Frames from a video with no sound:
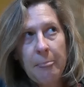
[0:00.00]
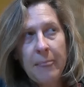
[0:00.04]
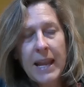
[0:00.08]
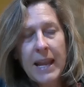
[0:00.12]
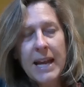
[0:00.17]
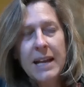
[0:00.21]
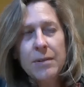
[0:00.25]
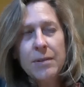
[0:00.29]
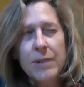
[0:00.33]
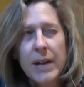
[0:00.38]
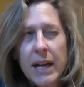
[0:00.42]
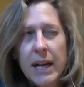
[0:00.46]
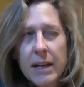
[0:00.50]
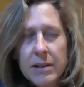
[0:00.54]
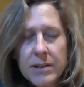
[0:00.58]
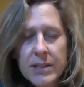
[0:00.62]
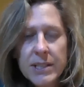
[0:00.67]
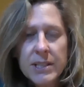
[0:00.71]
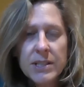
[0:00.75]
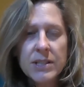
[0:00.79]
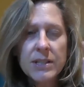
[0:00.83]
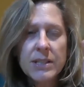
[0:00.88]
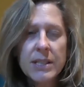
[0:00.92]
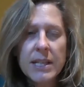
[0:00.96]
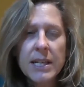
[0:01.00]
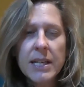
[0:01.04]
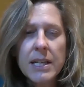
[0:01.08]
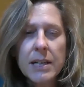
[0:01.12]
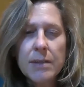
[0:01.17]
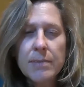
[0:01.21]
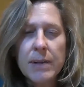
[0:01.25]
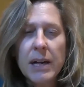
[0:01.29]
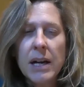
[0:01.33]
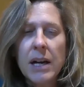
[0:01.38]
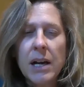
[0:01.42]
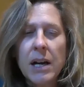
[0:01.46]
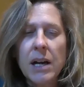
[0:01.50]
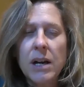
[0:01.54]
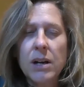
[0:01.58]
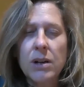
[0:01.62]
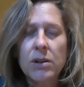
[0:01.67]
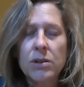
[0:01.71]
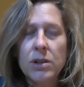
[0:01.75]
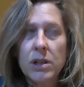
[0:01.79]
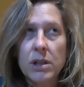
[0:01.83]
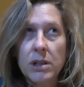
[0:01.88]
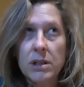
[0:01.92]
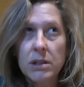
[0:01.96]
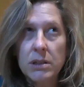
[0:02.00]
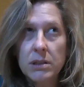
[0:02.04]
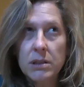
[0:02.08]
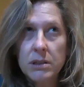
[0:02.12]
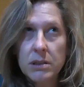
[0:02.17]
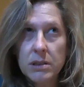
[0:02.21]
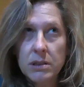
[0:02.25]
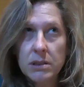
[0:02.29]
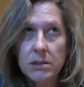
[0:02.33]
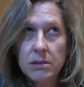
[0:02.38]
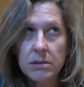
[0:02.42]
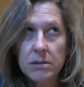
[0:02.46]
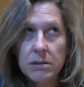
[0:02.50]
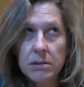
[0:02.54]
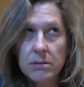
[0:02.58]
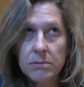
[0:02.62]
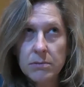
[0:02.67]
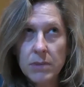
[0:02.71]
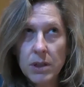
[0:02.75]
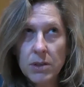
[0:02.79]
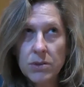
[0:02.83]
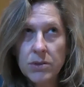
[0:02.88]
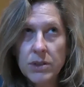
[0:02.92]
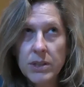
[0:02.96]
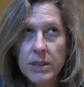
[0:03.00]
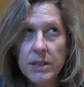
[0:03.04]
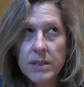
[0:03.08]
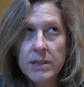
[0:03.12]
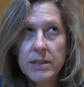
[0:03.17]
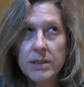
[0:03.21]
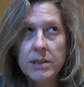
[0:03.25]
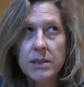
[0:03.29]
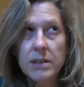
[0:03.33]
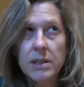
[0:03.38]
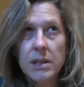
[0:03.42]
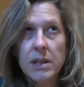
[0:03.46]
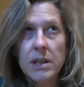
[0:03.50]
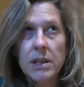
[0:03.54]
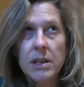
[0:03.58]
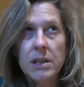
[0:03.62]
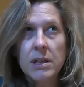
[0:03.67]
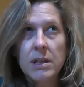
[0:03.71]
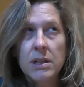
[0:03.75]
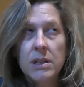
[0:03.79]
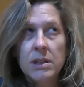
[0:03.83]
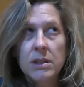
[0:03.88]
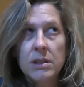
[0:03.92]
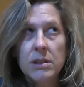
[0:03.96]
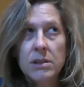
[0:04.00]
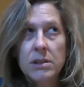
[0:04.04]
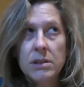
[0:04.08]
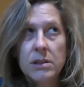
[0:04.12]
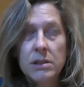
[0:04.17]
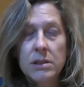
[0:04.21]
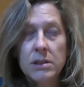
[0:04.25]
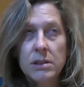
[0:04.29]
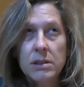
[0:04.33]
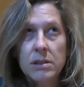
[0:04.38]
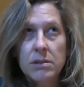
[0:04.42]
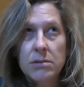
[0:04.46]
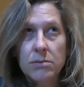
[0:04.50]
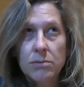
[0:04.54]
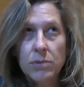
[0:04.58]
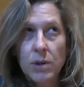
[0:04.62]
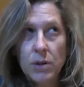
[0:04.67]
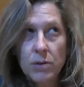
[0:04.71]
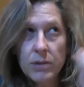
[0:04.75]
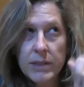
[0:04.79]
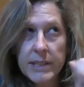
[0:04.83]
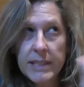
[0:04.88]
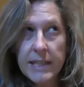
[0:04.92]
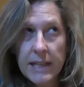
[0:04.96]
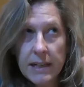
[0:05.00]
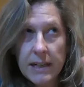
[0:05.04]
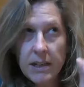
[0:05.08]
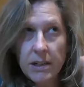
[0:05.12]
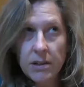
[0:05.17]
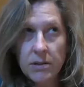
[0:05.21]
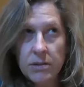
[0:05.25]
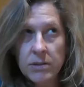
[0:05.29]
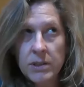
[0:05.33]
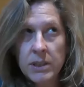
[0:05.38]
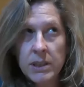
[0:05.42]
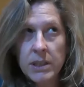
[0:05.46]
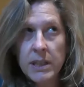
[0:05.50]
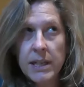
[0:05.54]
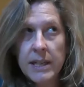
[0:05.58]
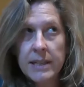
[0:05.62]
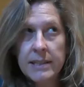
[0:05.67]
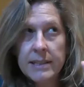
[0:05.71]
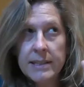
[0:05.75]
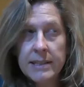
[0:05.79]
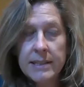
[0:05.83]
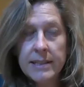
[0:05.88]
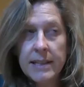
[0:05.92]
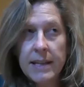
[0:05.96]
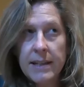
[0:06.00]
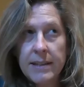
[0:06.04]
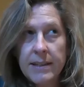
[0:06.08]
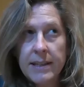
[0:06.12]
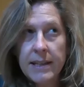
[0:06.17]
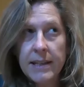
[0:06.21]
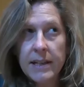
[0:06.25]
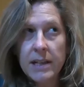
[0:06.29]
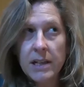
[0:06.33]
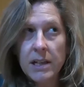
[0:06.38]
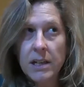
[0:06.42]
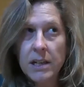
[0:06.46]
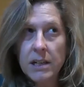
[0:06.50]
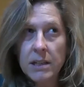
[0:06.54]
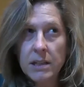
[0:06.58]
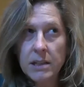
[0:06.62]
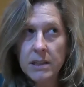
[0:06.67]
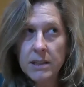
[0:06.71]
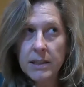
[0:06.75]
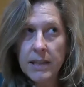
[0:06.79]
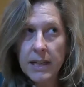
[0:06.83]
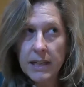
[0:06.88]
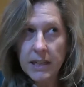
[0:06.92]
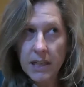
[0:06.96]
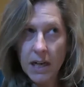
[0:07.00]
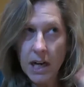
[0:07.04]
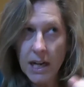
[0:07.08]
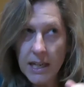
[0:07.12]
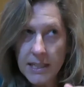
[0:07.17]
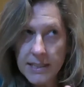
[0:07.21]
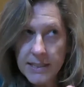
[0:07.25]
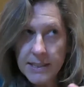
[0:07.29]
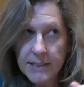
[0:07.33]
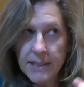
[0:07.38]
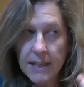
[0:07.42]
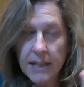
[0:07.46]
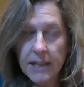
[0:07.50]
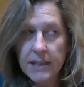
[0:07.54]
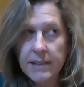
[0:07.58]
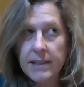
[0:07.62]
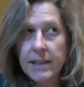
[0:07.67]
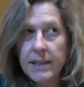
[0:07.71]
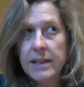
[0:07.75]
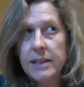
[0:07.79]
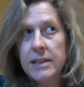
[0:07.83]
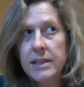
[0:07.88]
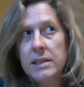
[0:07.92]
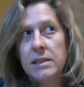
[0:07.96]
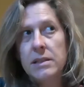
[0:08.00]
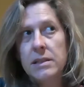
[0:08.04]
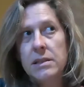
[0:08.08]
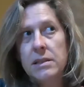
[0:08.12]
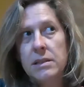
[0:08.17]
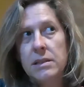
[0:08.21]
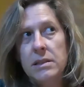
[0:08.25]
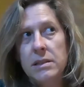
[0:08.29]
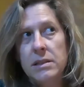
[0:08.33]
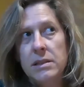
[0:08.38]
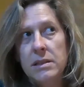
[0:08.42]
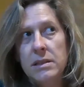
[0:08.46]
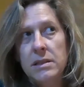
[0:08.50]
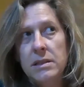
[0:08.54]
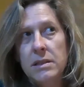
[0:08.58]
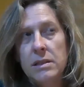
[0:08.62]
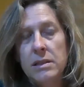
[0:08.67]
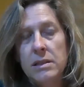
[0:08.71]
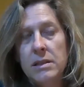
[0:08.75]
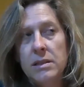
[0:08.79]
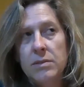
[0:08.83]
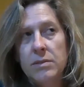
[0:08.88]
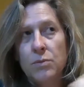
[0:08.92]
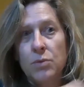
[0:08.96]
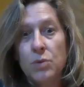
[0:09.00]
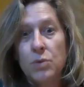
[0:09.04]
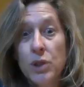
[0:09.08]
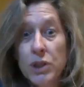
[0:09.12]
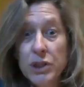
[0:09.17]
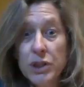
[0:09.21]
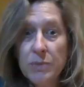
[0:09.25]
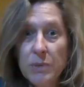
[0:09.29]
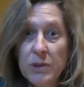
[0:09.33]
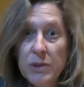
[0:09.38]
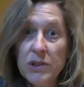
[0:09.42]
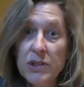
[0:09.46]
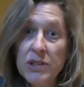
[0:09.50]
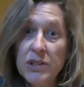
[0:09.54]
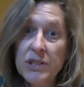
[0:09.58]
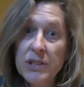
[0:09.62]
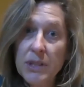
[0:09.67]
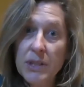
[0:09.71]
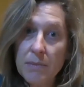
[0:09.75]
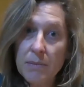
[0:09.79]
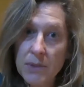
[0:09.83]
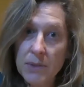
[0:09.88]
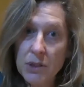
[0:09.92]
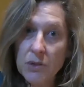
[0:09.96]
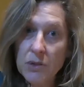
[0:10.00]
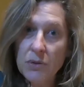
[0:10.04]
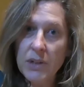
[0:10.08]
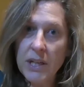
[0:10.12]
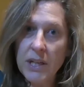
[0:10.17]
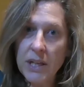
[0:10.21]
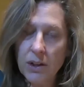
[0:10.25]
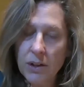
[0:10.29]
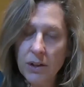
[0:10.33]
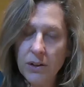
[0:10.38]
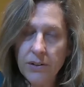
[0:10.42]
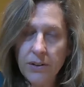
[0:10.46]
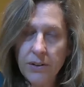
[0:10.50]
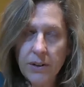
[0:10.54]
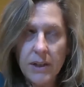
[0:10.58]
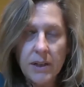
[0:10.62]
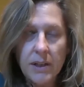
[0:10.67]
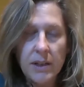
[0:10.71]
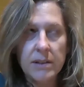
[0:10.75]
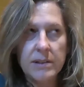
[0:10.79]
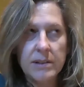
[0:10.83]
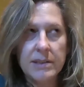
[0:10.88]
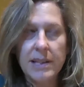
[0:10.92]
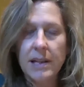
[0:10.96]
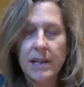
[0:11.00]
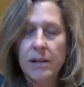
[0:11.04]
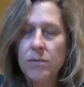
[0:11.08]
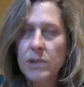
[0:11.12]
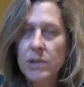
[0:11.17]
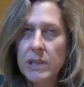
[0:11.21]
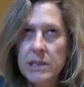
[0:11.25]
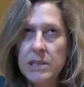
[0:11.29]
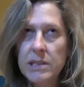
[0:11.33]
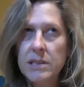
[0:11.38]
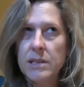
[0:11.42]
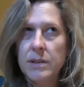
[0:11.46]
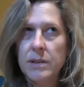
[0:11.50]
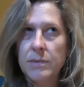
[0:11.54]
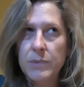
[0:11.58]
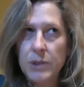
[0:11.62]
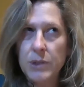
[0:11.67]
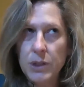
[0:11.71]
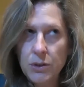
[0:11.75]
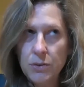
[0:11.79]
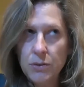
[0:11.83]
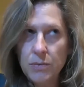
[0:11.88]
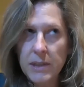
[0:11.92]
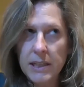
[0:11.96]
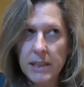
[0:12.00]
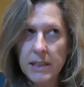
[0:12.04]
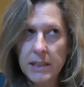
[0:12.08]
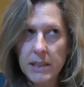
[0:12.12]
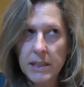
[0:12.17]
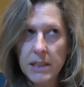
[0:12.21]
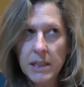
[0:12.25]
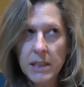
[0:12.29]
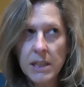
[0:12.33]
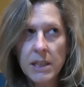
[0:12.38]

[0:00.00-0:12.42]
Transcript: anyway, I was just thinking about how Moses wrote down and said that God said that we're supposed to subdue the earth. And I was like, what does subdue mean?